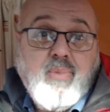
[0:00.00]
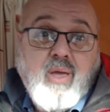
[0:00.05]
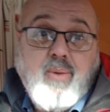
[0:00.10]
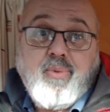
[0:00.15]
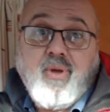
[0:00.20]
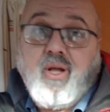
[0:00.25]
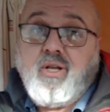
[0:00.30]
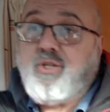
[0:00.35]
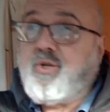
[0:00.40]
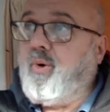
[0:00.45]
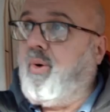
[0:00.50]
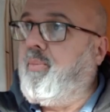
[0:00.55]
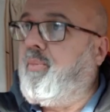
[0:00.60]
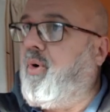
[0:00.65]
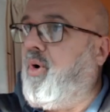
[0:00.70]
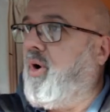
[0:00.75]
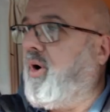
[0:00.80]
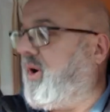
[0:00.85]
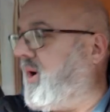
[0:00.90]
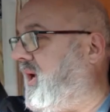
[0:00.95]
maybe I'll do a
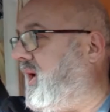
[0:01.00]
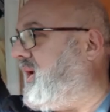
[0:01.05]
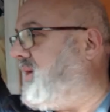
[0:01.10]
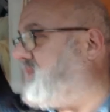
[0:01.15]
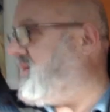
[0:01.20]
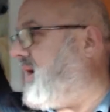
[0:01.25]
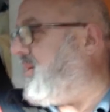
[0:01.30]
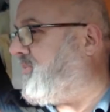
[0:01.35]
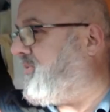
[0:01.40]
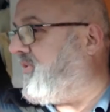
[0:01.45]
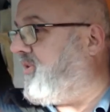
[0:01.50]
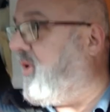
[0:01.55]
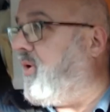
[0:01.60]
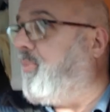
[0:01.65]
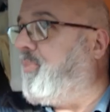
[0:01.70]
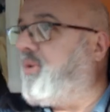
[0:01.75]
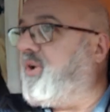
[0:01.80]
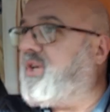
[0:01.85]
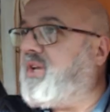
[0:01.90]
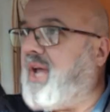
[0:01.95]
more in-depth view.
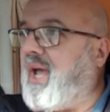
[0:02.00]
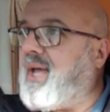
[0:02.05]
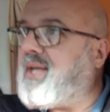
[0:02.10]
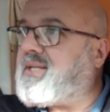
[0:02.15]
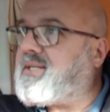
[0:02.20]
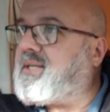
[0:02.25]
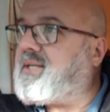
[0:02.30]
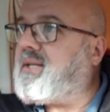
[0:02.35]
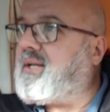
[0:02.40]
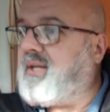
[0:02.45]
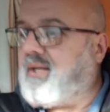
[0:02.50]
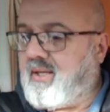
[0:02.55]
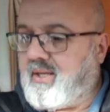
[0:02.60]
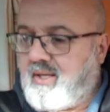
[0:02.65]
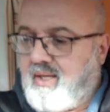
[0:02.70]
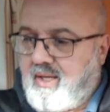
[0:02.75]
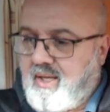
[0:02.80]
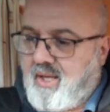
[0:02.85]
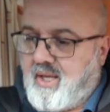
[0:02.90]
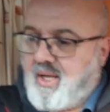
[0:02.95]
But yes,
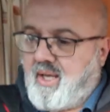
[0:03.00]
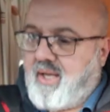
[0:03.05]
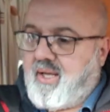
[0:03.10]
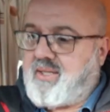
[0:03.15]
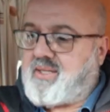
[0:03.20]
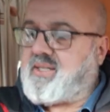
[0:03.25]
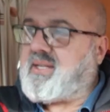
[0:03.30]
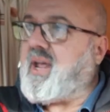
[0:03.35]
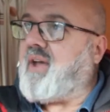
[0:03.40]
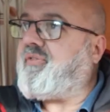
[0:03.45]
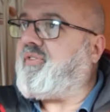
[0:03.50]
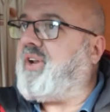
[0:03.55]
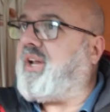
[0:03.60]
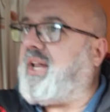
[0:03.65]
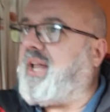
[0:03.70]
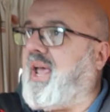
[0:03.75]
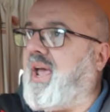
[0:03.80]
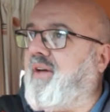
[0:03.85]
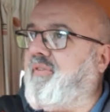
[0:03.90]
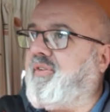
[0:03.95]
it's
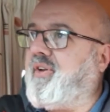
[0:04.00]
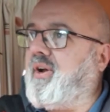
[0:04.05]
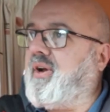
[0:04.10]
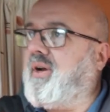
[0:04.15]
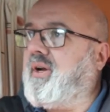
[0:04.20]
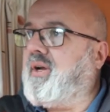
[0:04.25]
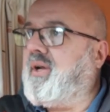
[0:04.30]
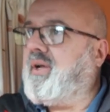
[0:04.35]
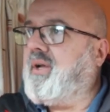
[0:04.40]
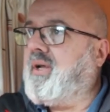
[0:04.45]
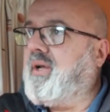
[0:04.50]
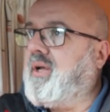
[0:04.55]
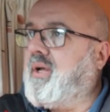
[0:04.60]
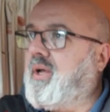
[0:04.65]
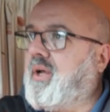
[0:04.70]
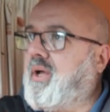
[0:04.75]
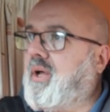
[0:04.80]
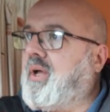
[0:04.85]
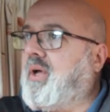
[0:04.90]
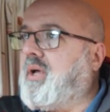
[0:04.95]
definitely heavier
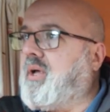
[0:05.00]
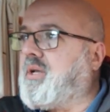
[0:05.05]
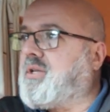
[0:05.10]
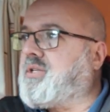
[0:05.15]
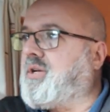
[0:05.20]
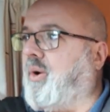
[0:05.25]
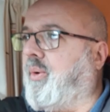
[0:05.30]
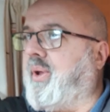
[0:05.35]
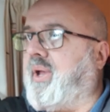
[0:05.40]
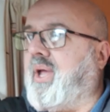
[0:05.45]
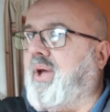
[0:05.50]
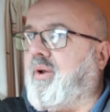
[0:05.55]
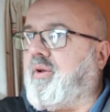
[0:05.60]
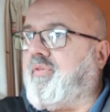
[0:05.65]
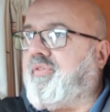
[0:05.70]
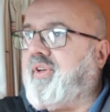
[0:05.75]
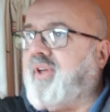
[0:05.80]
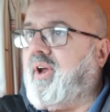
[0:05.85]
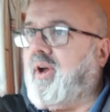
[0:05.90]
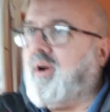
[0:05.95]
towing out
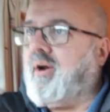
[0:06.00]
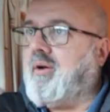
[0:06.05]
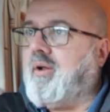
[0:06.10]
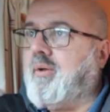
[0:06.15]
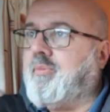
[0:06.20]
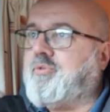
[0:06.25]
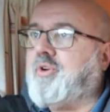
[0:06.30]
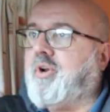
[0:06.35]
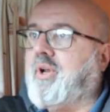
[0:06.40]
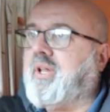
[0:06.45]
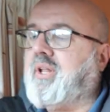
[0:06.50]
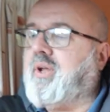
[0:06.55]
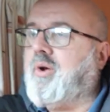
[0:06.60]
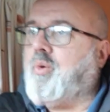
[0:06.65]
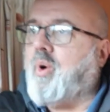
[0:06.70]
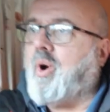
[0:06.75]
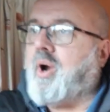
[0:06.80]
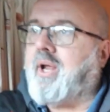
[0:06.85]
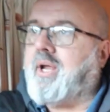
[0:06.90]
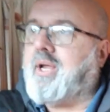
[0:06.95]
of here. I'm trying to
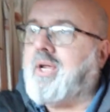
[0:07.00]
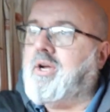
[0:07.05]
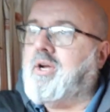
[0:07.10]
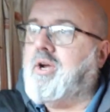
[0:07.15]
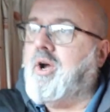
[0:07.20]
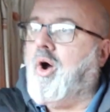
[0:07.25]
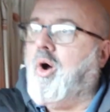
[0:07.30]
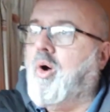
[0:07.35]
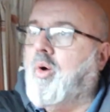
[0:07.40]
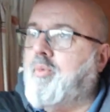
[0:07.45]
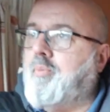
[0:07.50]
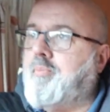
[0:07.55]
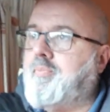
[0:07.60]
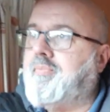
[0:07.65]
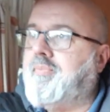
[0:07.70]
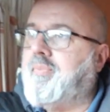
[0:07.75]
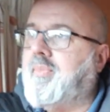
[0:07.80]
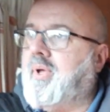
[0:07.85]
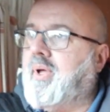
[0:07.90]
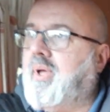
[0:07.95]
think where I can go.
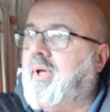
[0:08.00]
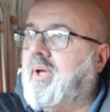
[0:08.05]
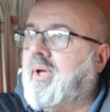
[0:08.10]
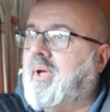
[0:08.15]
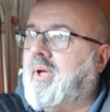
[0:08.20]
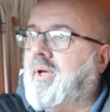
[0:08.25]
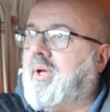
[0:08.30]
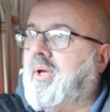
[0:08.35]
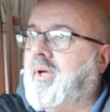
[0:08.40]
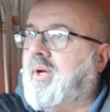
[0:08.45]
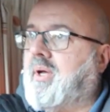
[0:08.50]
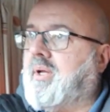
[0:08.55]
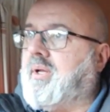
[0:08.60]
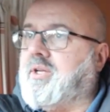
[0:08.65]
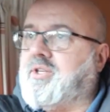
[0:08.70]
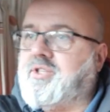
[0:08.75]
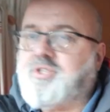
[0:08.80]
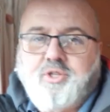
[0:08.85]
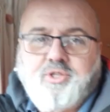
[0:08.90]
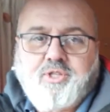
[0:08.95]

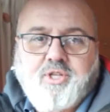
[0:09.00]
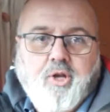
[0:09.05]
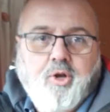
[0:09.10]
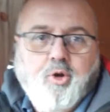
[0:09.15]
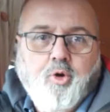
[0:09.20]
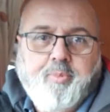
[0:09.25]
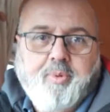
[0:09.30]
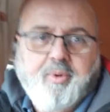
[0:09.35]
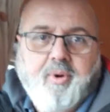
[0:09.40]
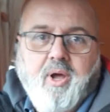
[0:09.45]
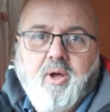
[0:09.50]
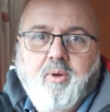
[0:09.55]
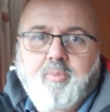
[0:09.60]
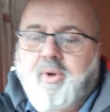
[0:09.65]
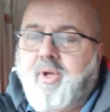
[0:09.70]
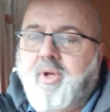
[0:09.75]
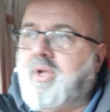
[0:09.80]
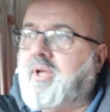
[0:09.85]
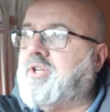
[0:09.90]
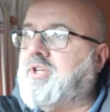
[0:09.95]
That's just a loop around
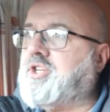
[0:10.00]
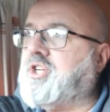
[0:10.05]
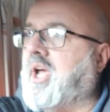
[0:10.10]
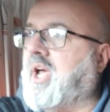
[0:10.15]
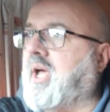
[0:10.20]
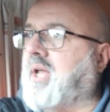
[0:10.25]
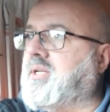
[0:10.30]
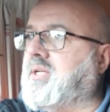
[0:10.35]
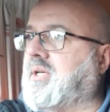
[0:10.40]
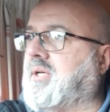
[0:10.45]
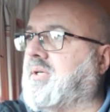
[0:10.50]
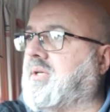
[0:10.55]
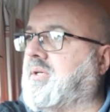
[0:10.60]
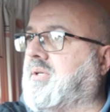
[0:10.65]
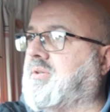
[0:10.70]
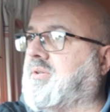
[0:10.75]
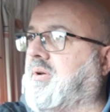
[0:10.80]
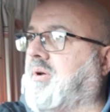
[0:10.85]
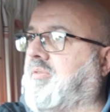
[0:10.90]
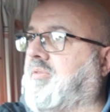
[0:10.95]
my shed.
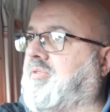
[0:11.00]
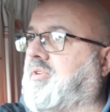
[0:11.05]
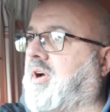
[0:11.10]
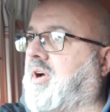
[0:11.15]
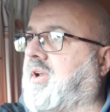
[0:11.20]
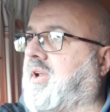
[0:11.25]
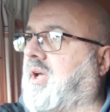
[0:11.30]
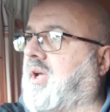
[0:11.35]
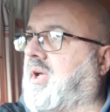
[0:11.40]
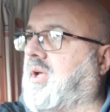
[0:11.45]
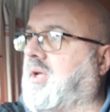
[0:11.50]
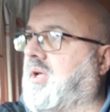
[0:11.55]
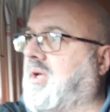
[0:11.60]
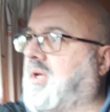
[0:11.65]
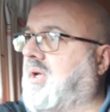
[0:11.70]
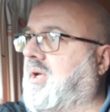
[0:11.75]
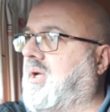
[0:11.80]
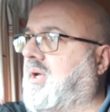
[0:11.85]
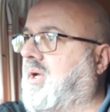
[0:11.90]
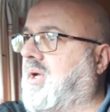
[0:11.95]
So I've got a
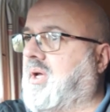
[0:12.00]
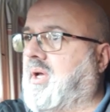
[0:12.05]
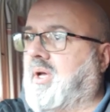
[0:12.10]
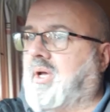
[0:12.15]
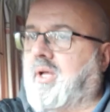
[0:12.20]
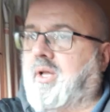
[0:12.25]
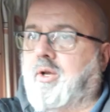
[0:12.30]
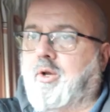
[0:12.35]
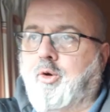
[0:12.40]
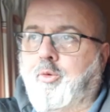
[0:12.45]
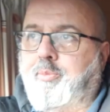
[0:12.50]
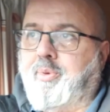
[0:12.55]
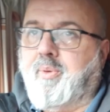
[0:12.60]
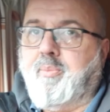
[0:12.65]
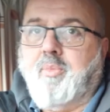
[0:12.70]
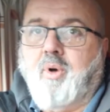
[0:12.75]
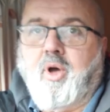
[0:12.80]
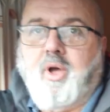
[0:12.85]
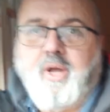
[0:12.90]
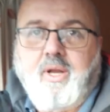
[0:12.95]
loop
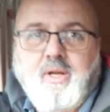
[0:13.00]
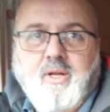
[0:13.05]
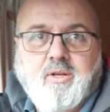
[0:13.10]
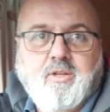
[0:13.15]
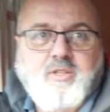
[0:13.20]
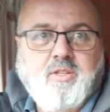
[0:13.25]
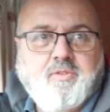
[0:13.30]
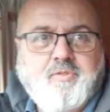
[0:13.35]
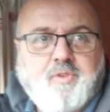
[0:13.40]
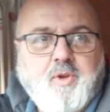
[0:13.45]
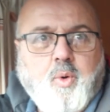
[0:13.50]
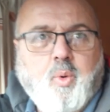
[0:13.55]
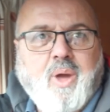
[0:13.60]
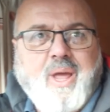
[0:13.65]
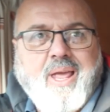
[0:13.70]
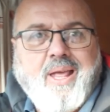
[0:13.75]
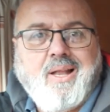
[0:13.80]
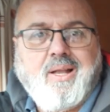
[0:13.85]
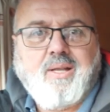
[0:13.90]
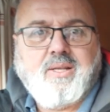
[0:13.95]
in mind, and there's a few
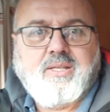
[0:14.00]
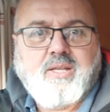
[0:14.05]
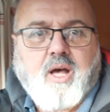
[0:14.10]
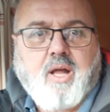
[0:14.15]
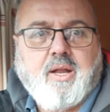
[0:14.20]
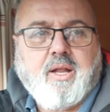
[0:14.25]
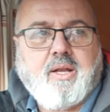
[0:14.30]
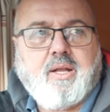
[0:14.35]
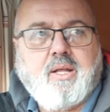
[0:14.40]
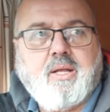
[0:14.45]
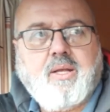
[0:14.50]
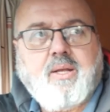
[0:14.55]
hills on it.